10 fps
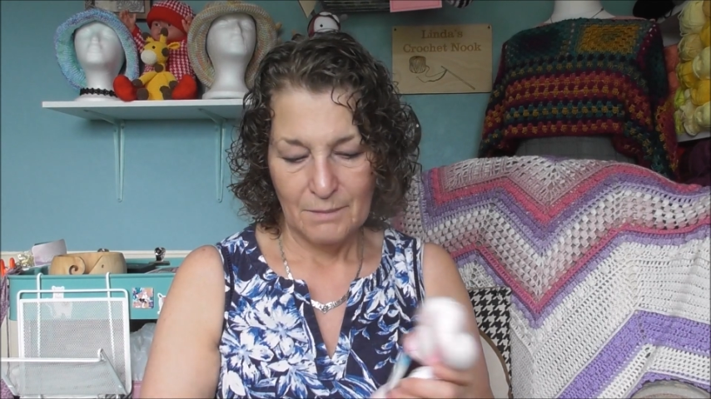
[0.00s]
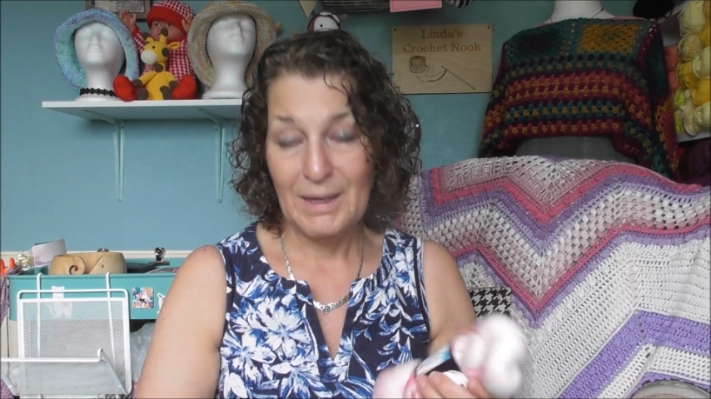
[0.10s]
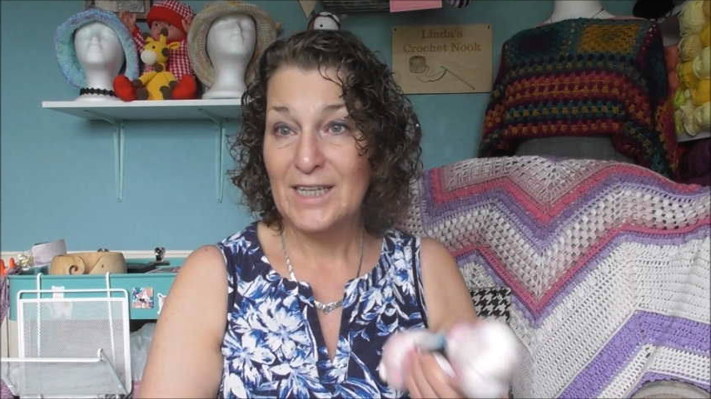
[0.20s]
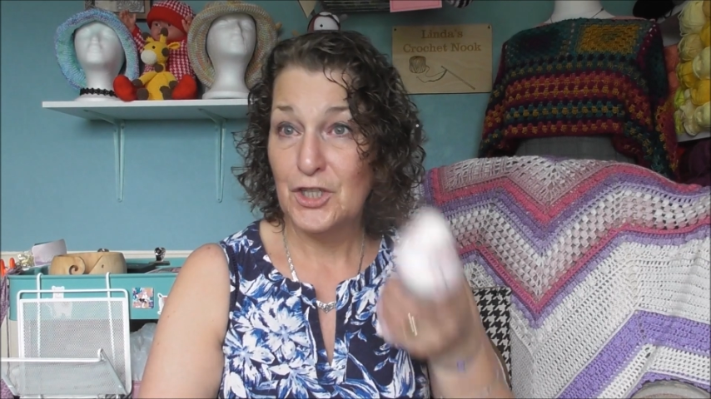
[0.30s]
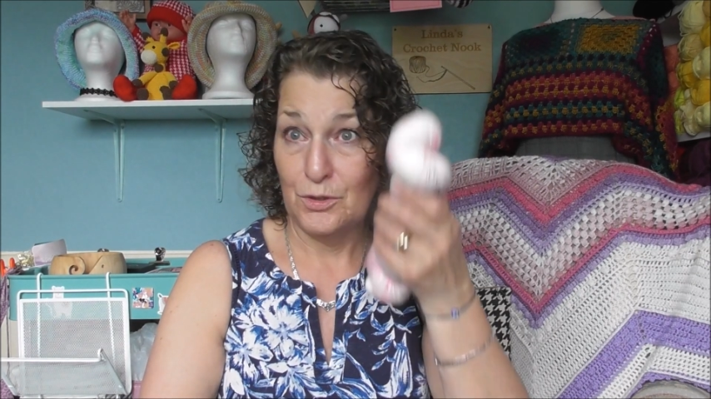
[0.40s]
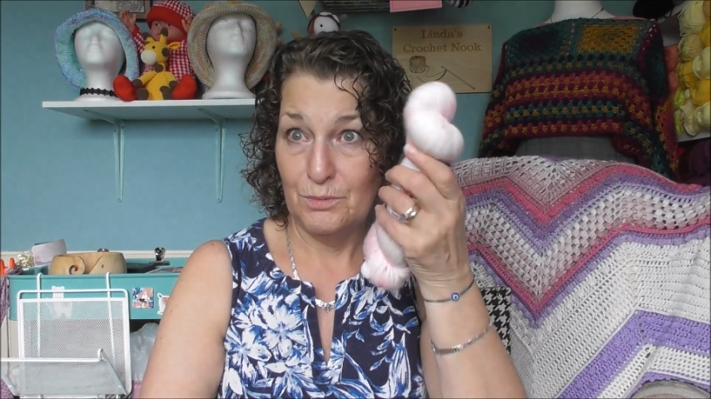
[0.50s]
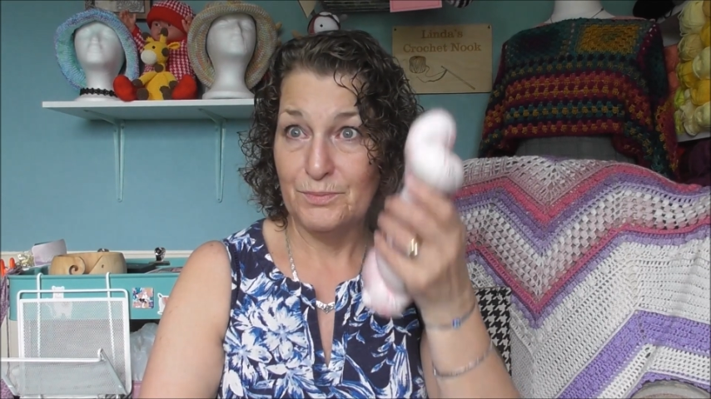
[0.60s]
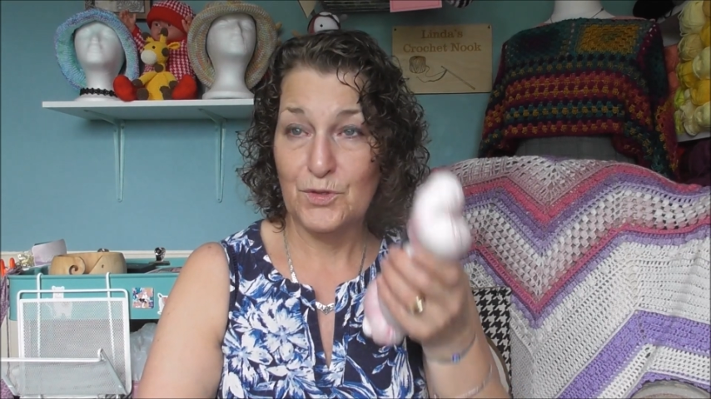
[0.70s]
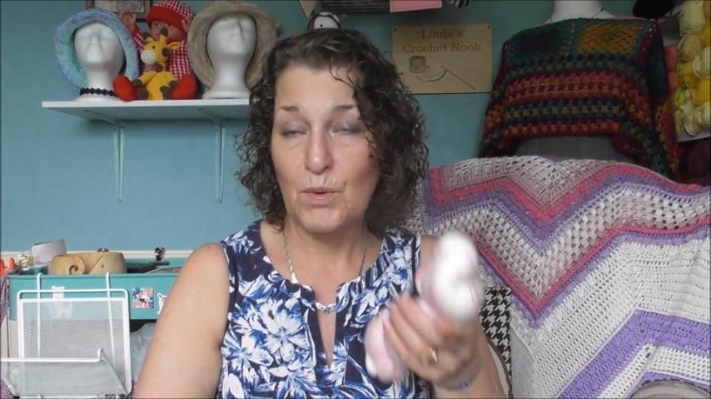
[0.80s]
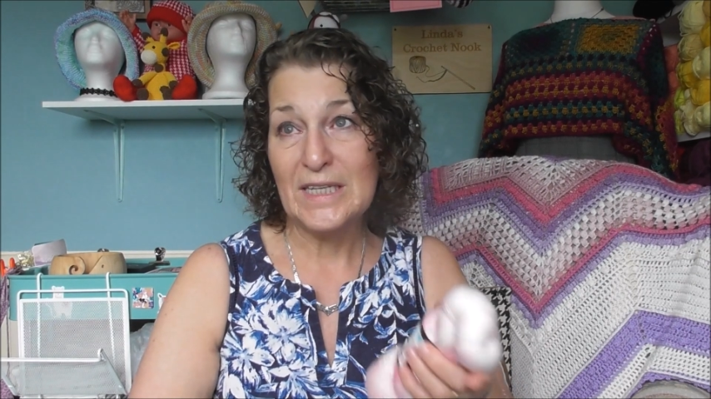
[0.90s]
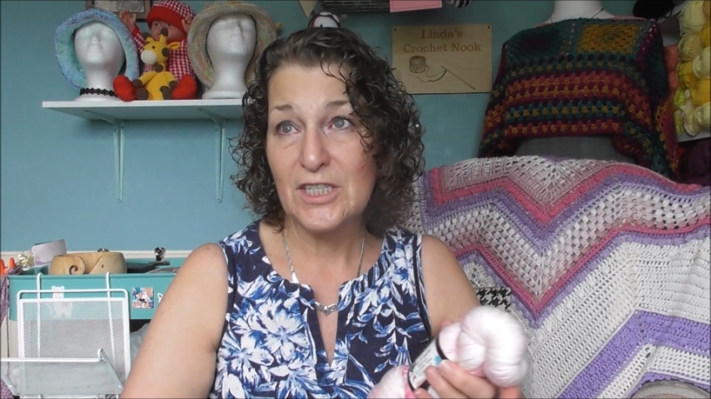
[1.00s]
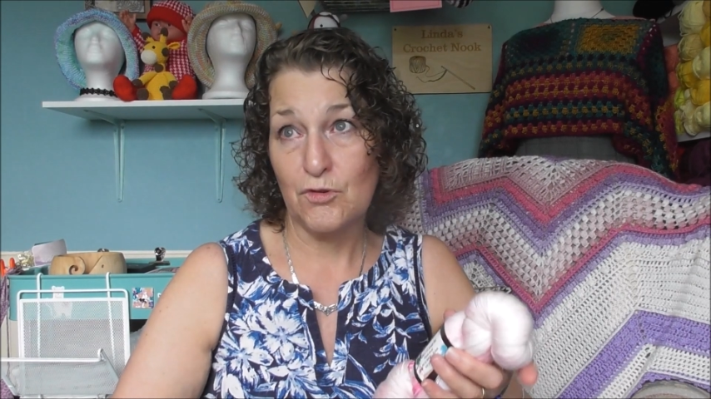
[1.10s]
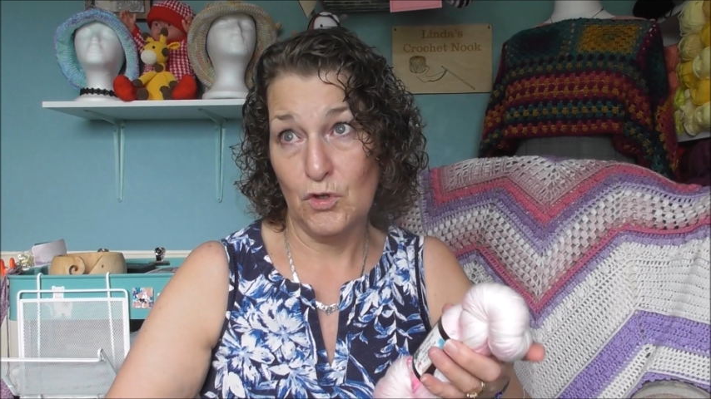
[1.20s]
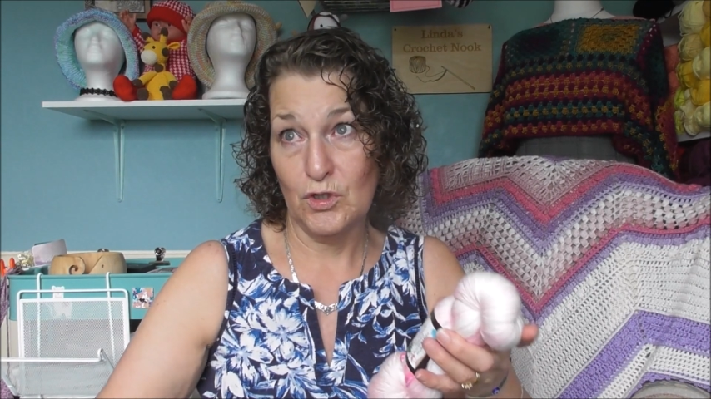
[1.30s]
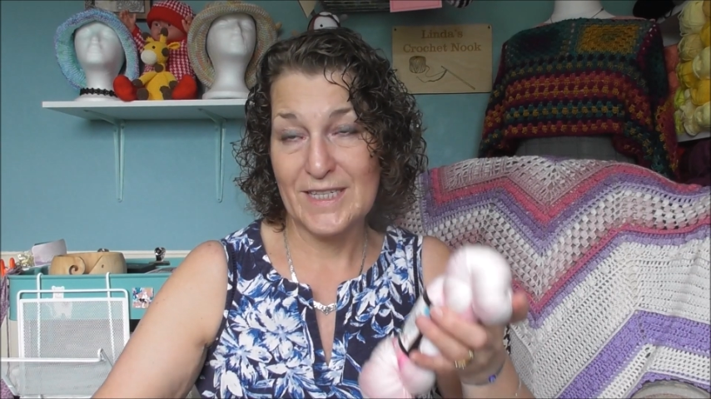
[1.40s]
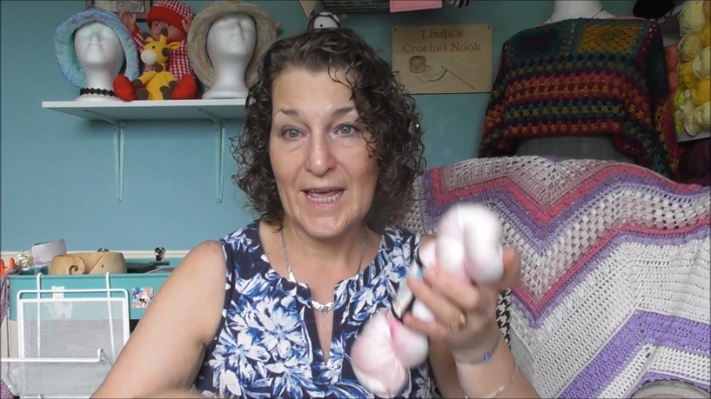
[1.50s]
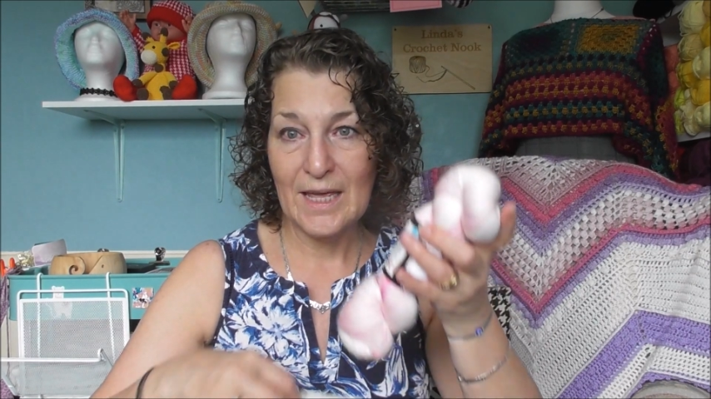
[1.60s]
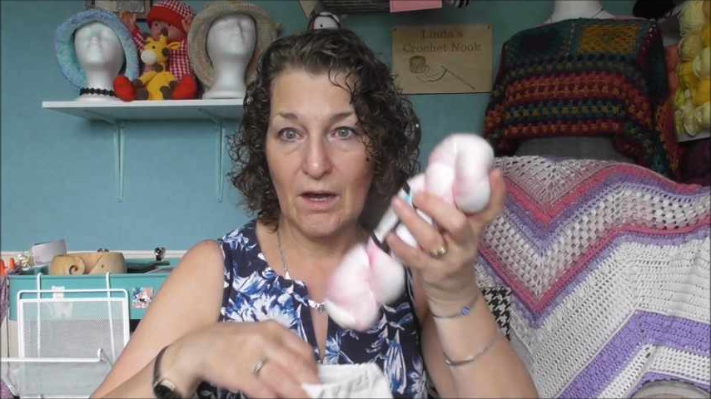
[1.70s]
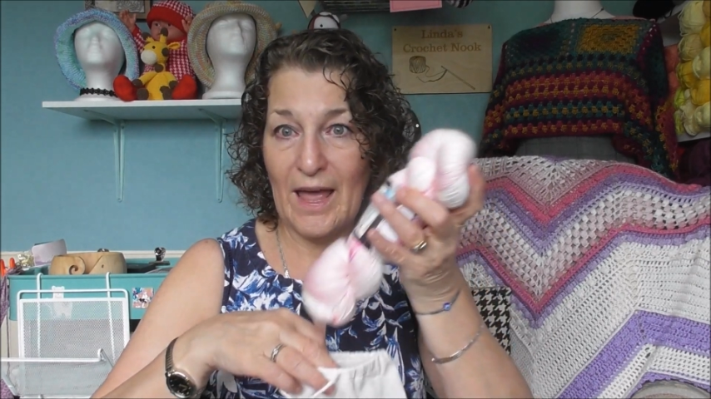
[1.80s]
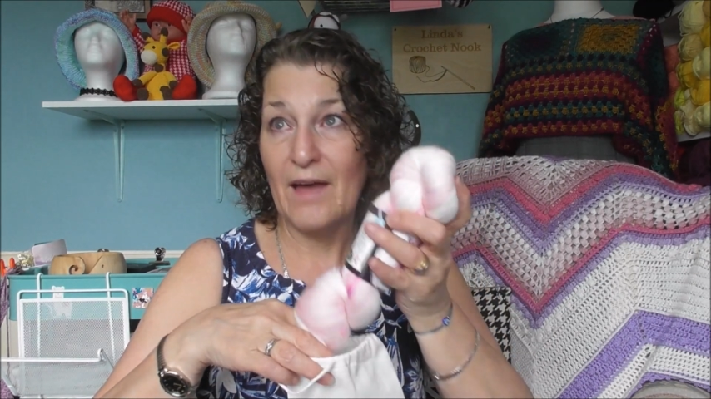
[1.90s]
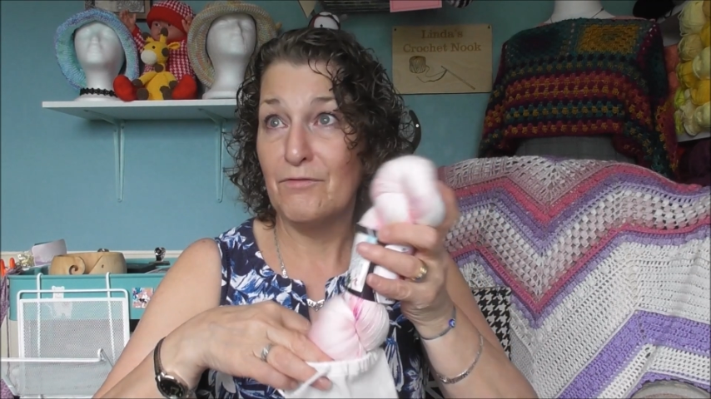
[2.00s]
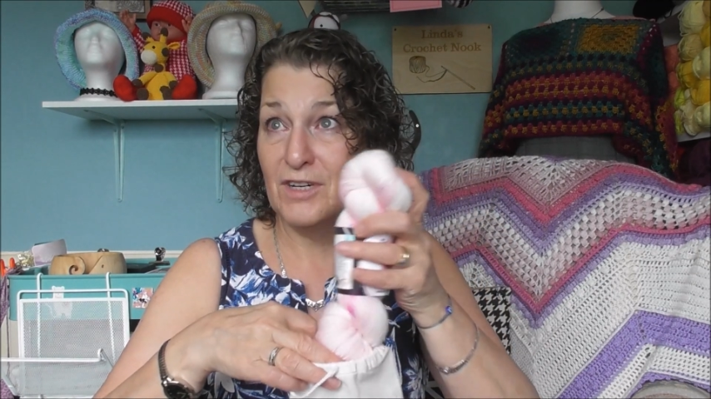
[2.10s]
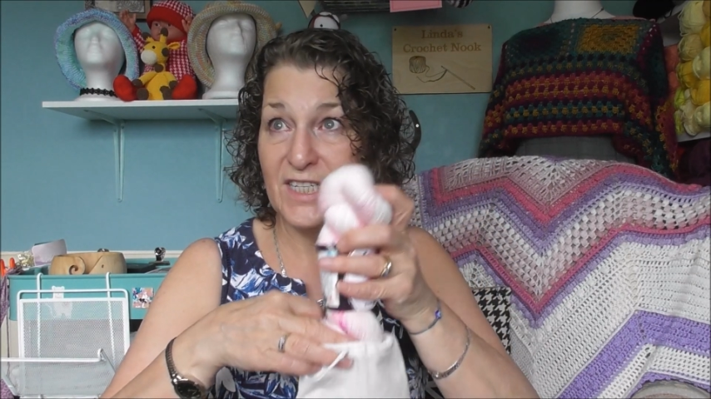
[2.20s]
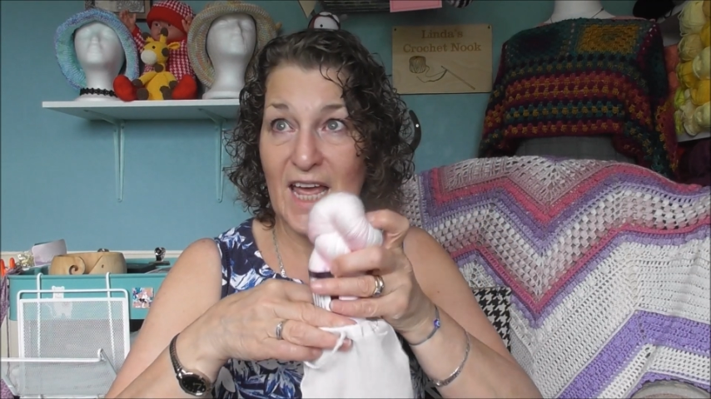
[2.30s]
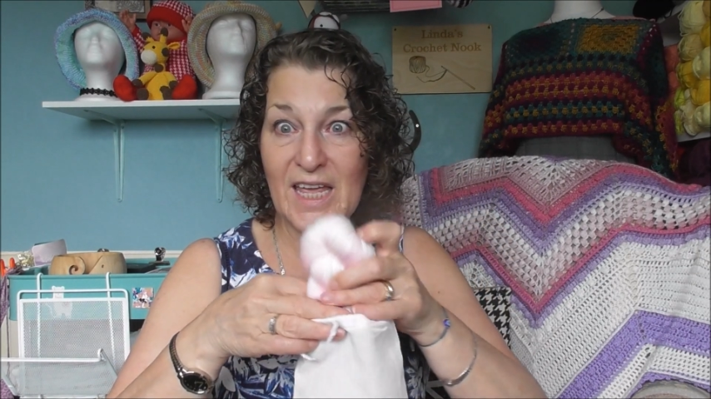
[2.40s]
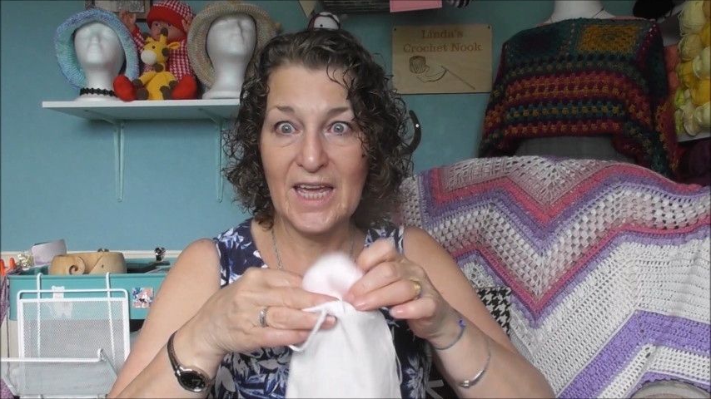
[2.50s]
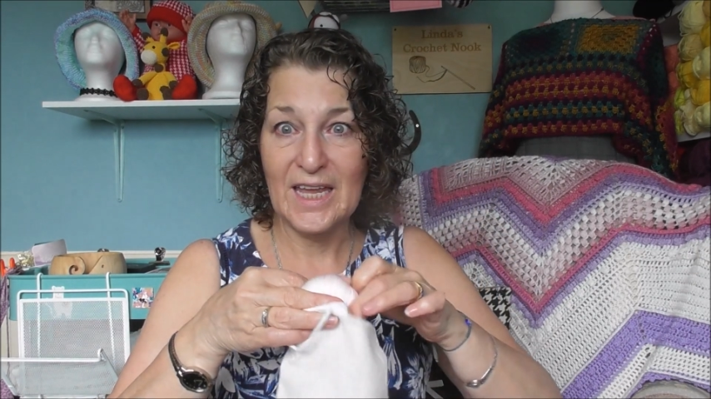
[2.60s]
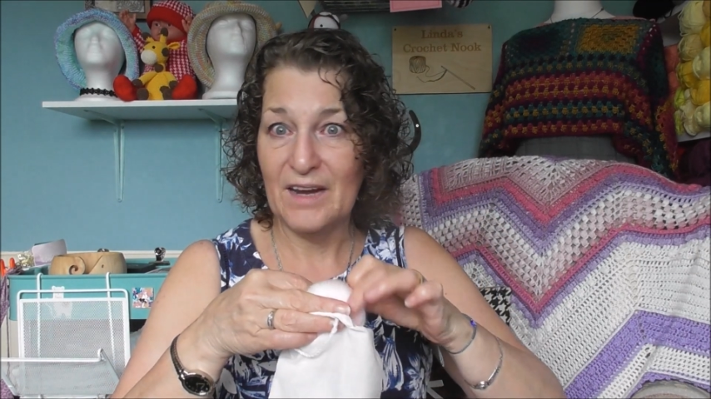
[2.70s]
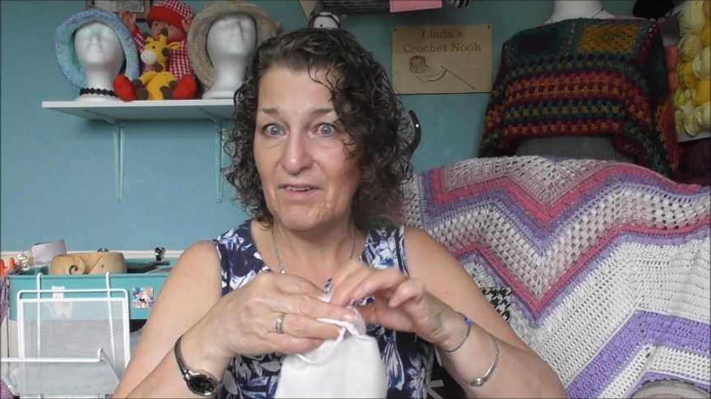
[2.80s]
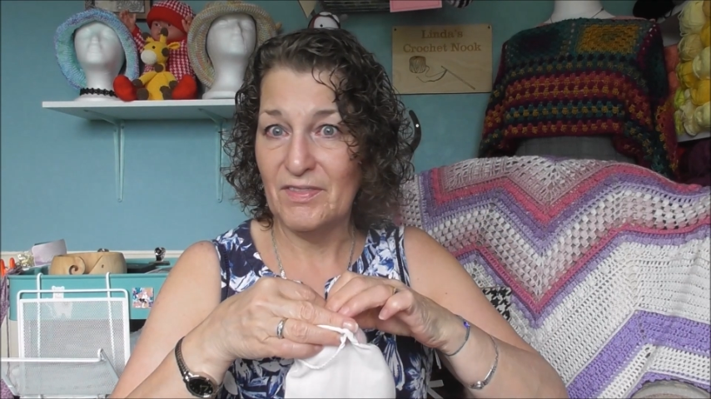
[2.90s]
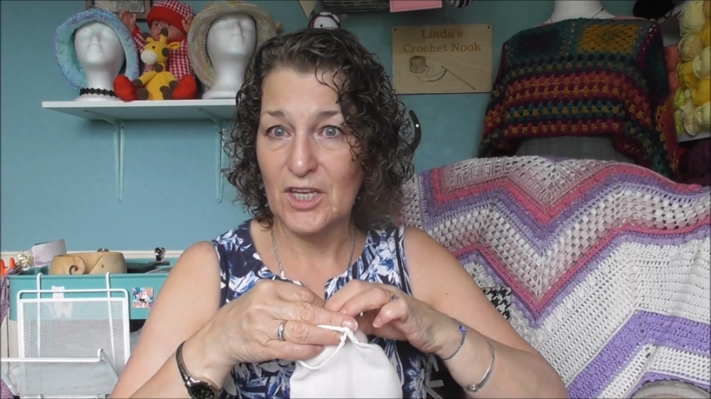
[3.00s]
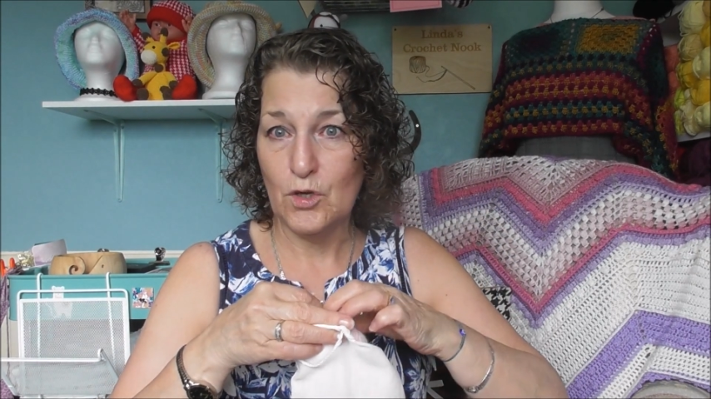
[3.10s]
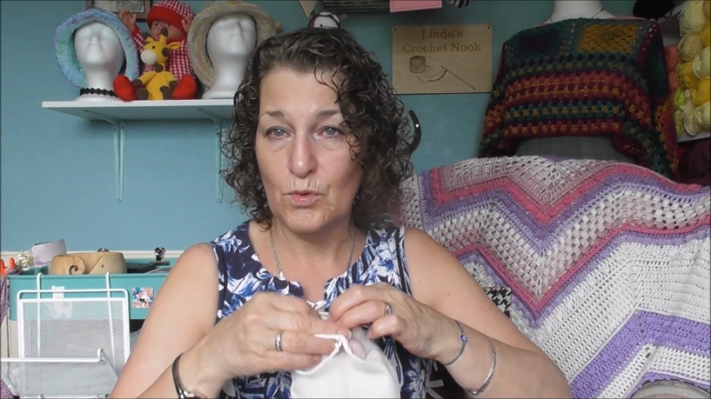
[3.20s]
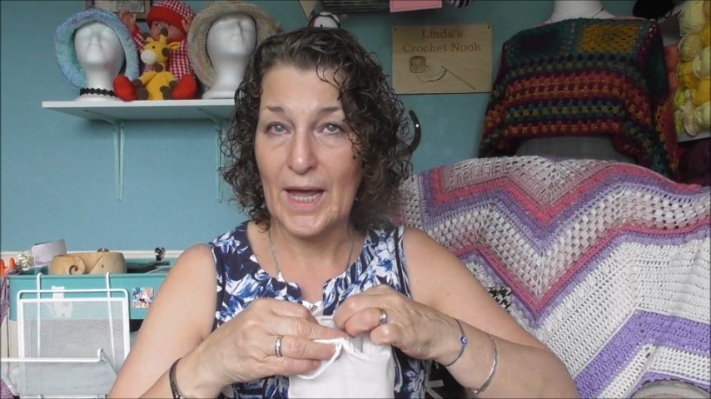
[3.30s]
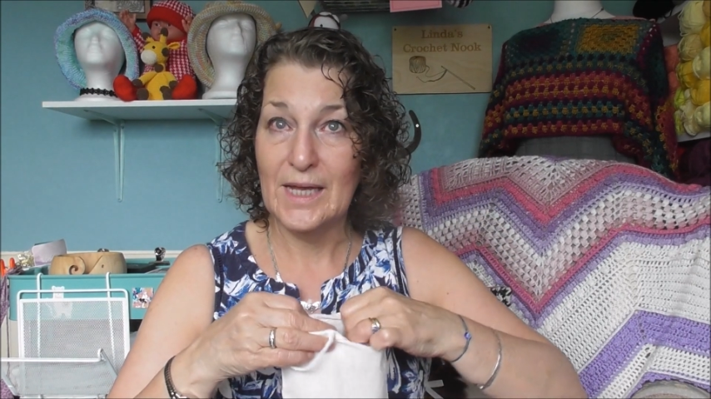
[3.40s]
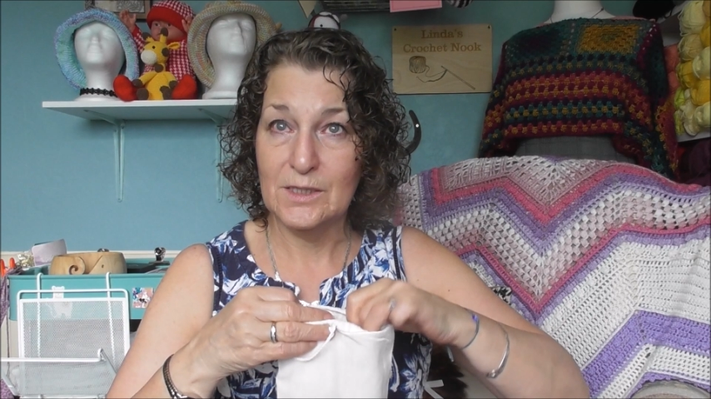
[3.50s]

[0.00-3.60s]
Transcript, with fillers: Mind you, it's winter all day, uh, every day here in the UK.